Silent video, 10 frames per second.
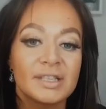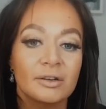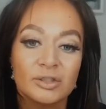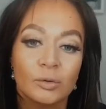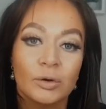
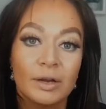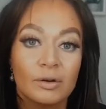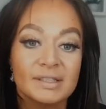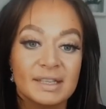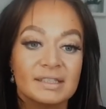territory
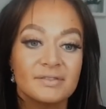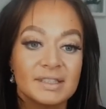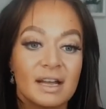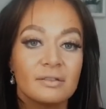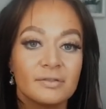or sense of
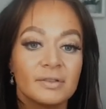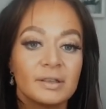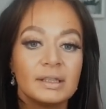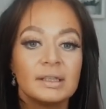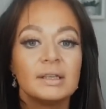self.
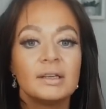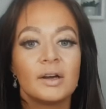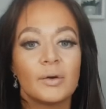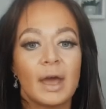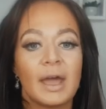
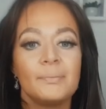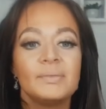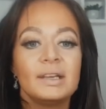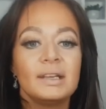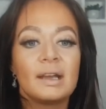Okay.